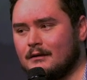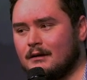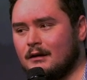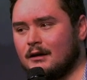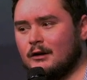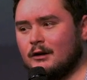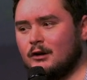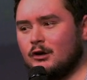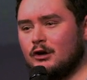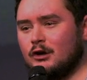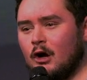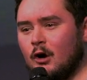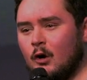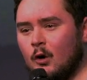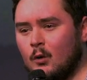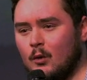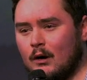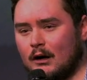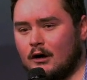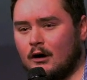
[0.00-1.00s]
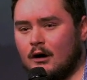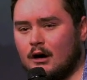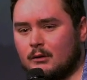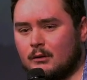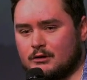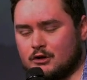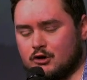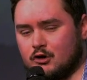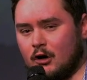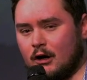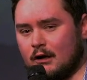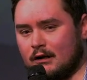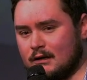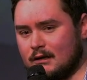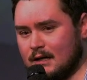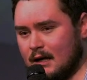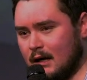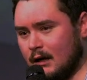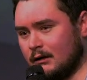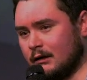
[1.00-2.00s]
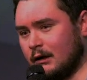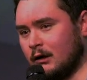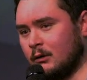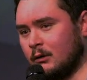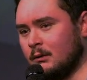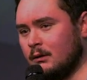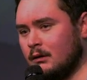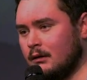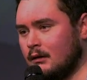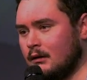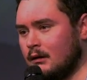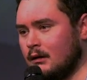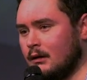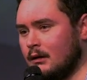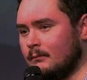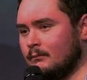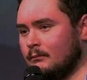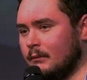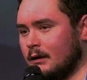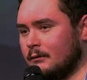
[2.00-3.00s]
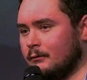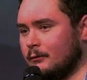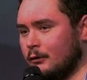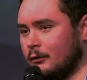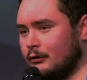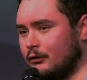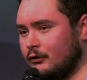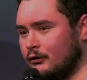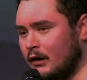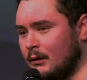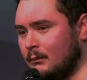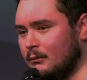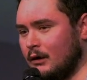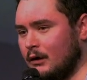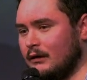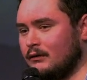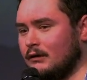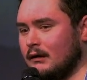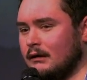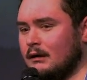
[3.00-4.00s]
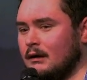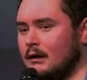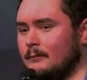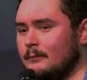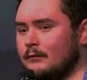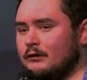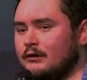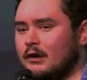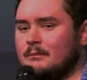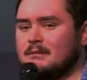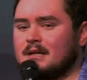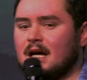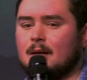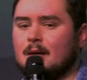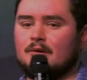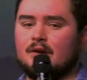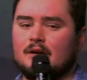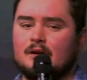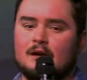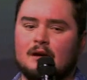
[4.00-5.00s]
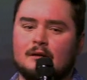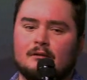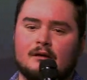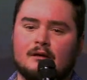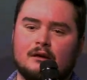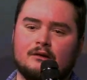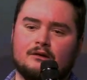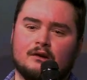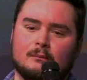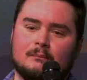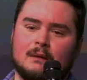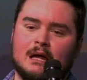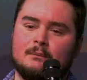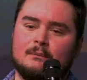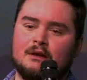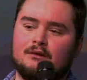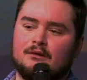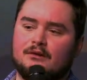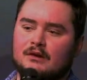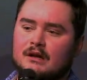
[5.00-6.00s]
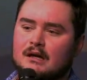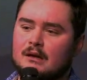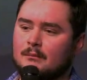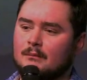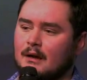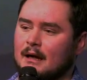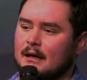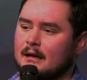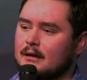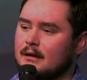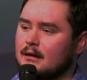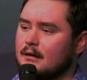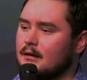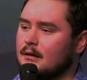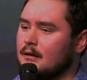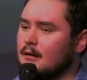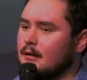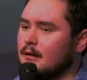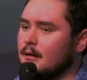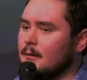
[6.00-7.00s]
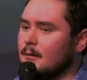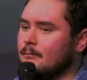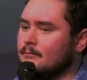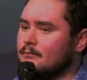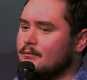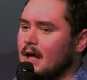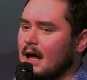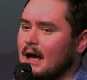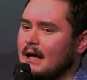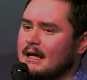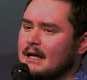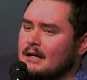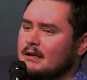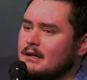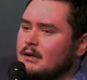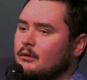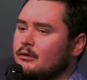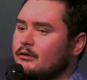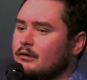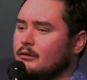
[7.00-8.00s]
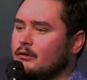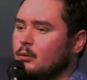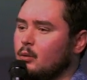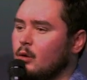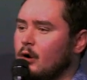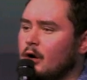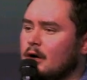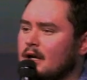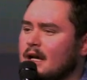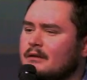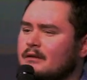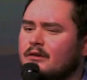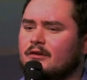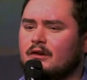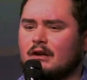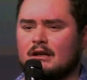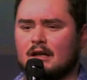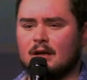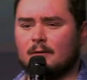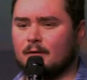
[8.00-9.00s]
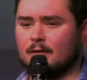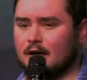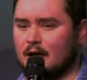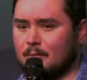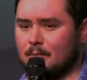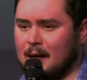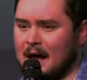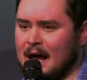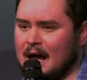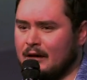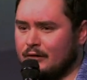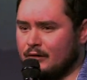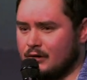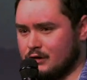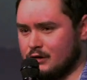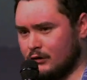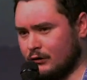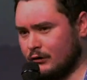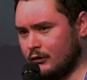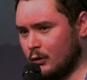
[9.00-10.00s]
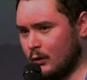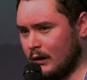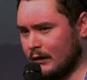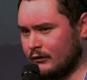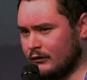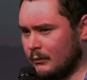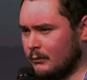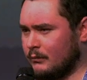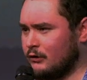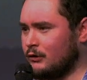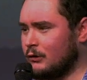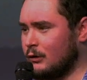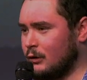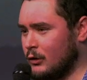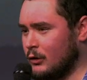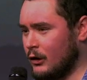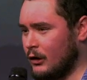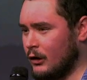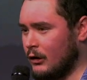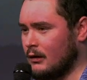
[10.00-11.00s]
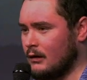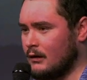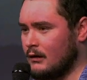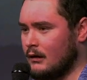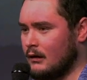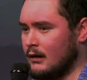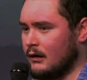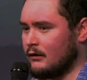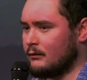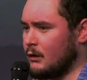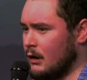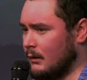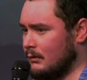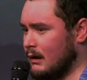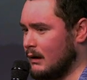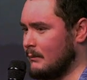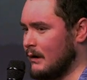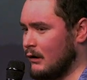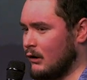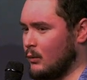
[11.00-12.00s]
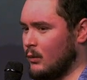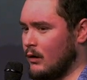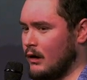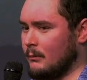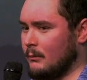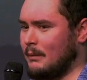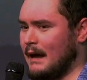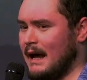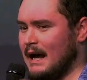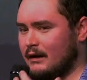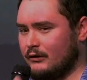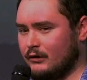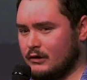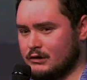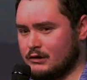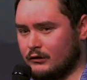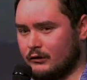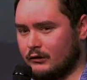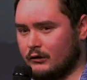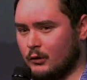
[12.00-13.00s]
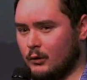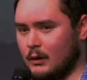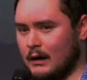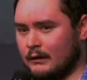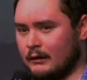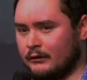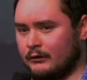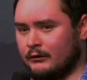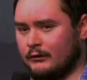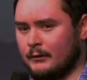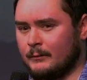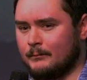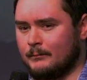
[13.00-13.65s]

know what God was trying to tell you. But for some reason, sometimes in things that maybe seem like, I hate to use this word, insignificant passages to us, obscure is probably a better word, passages to us,